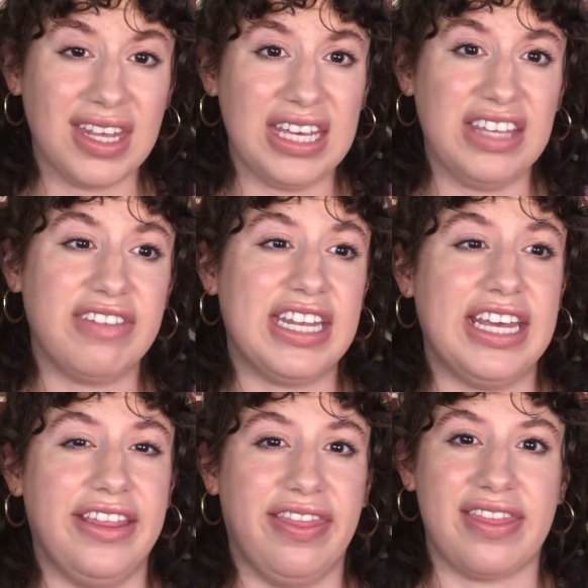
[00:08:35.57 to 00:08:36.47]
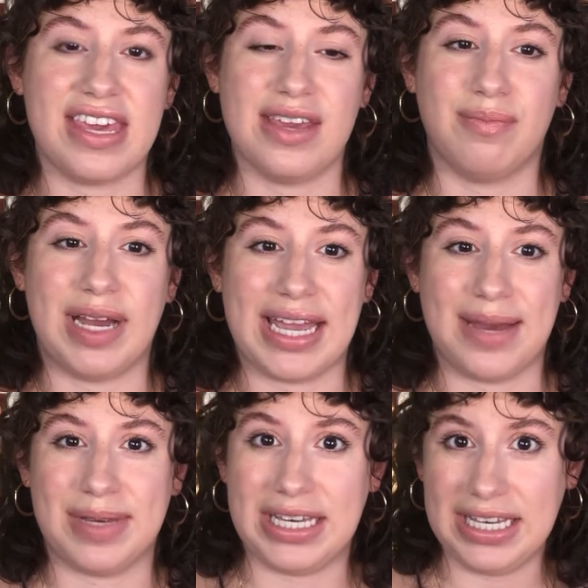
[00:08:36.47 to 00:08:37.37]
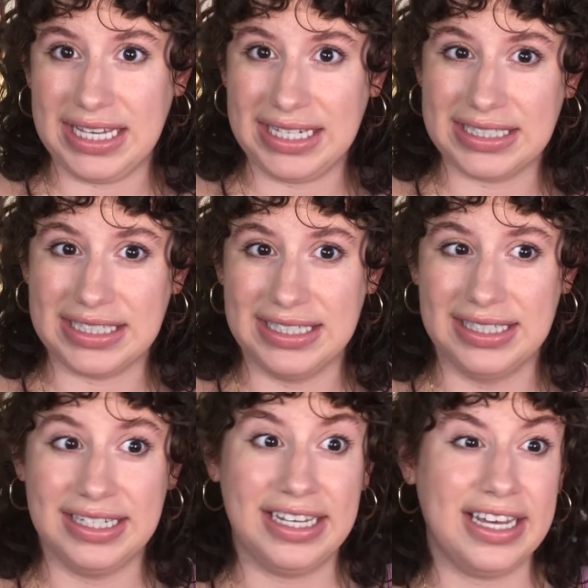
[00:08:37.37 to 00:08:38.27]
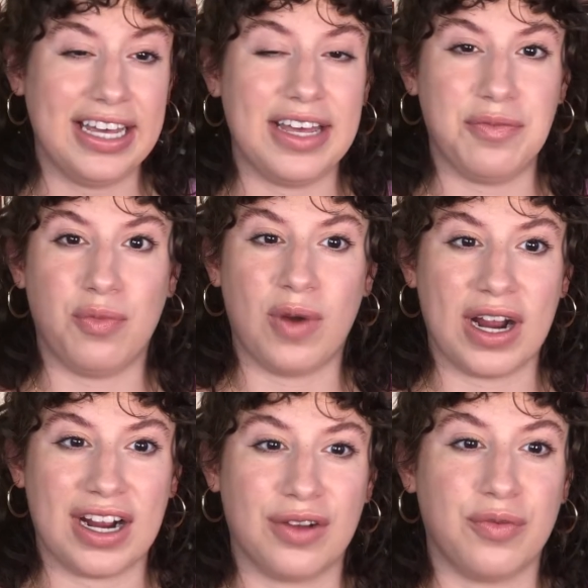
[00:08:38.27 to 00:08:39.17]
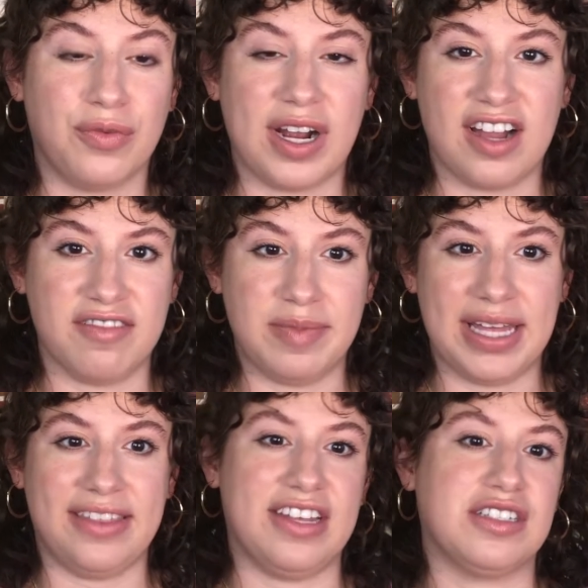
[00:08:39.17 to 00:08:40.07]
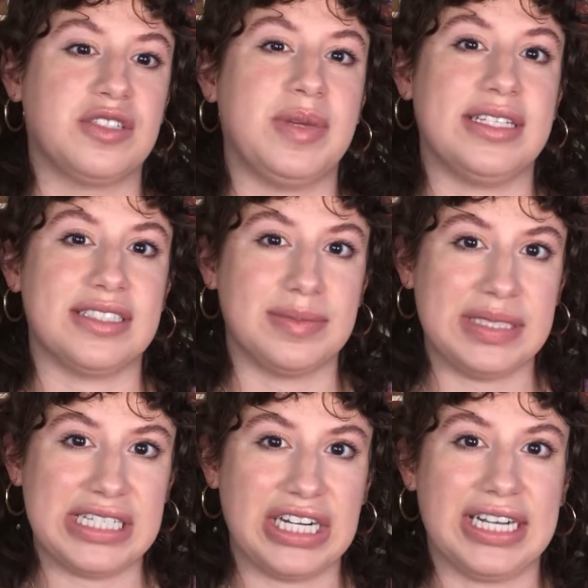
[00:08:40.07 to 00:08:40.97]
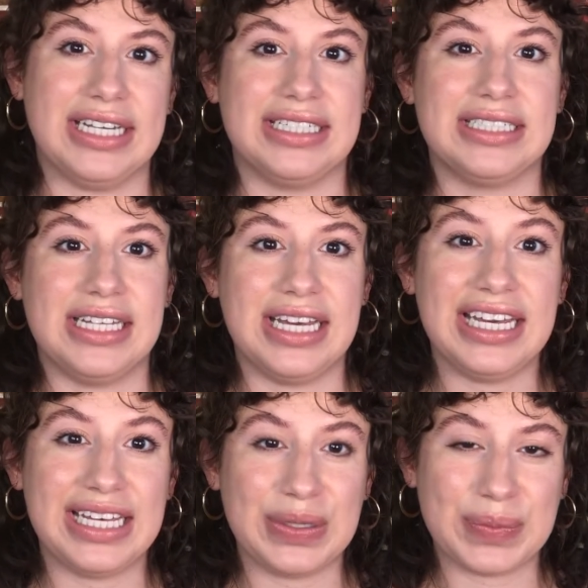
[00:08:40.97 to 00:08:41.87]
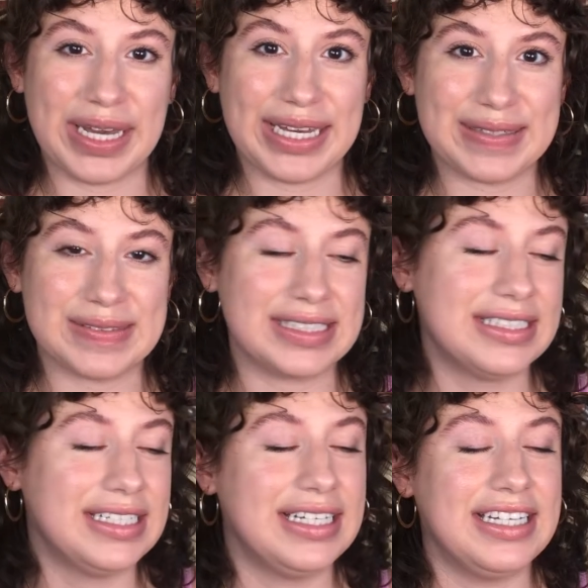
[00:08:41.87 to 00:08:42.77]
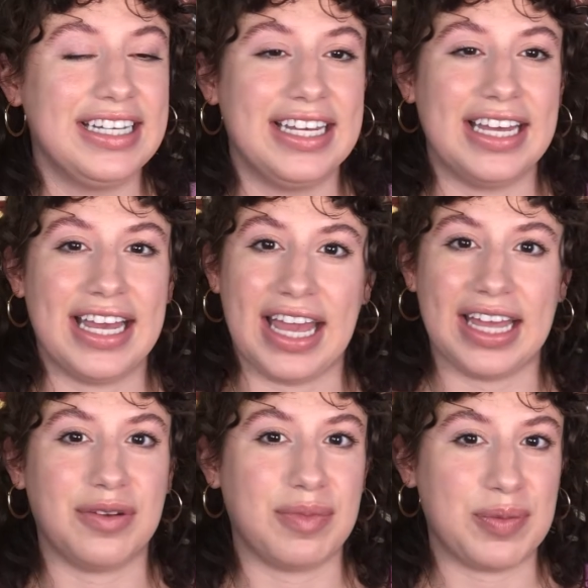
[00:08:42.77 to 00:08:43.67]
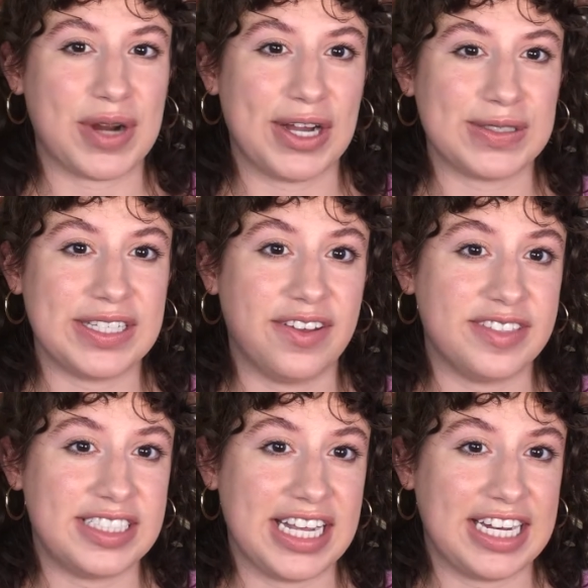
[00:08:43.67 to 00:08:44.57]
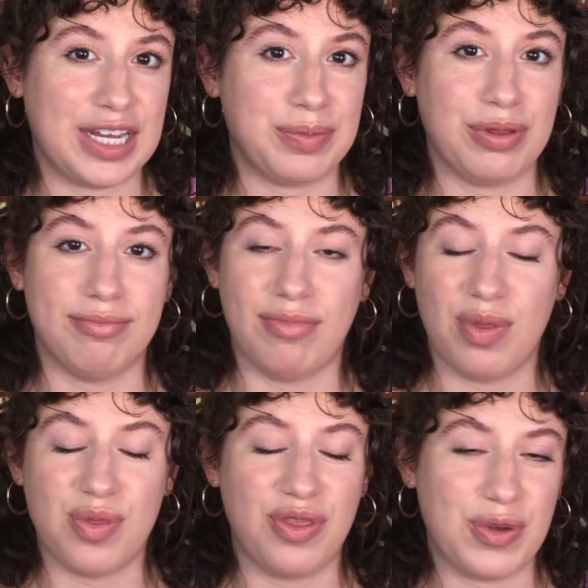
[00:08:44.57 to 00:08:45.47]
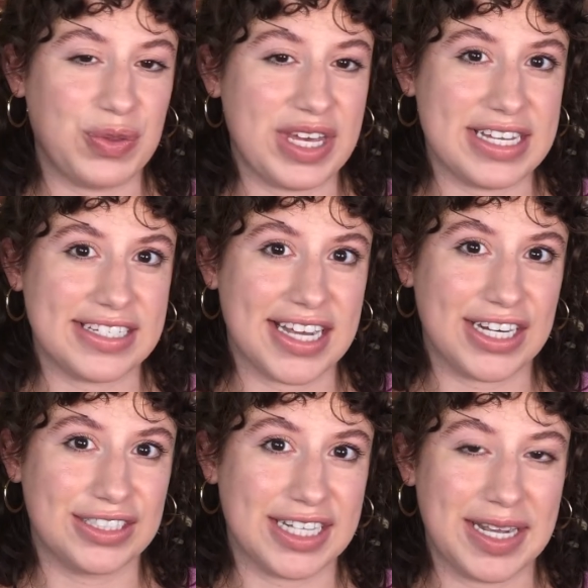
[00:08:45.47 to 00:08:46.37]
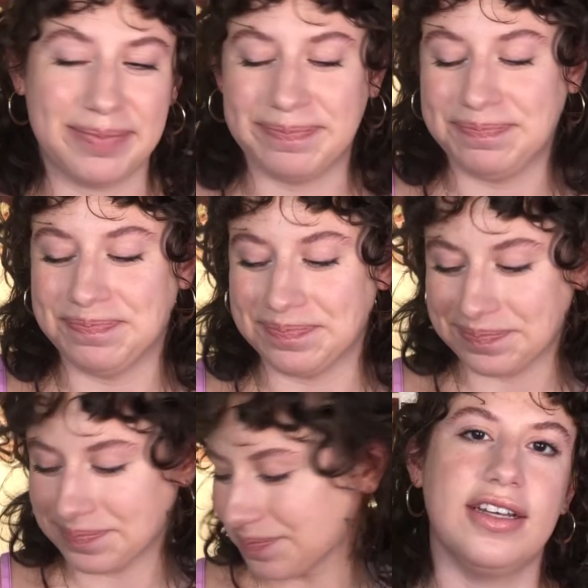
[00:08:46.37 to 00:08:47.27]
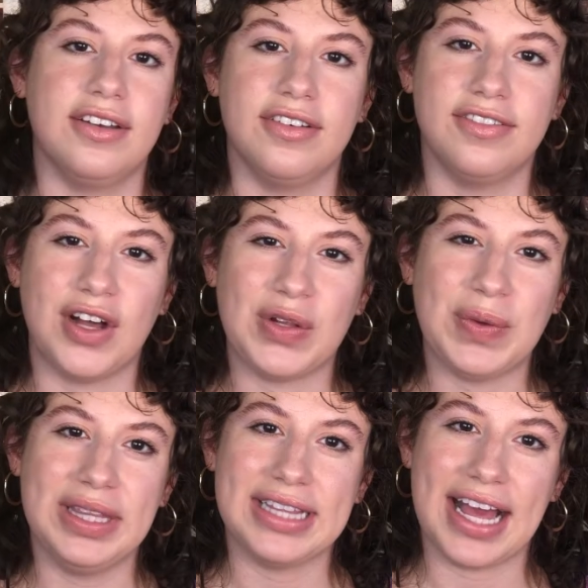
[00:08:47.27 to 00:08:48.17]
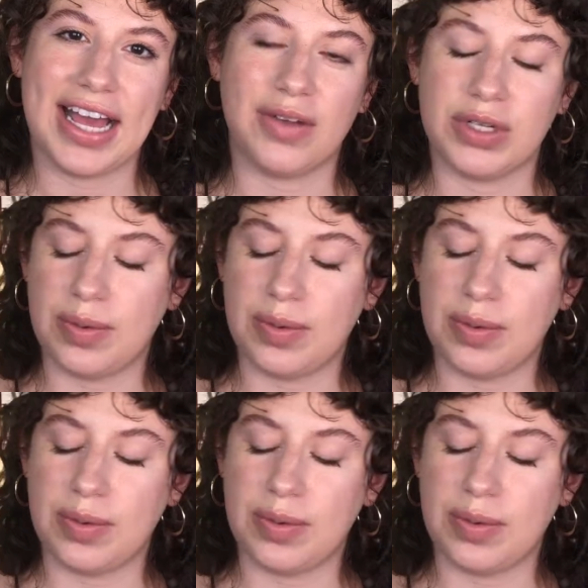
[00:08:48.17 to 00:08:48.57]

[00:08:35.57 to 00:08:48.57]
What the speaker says: Even in the Miami heat, where I've been, there's been some serious heat waves, and my brows have stayed up through the entire time. Following that, I would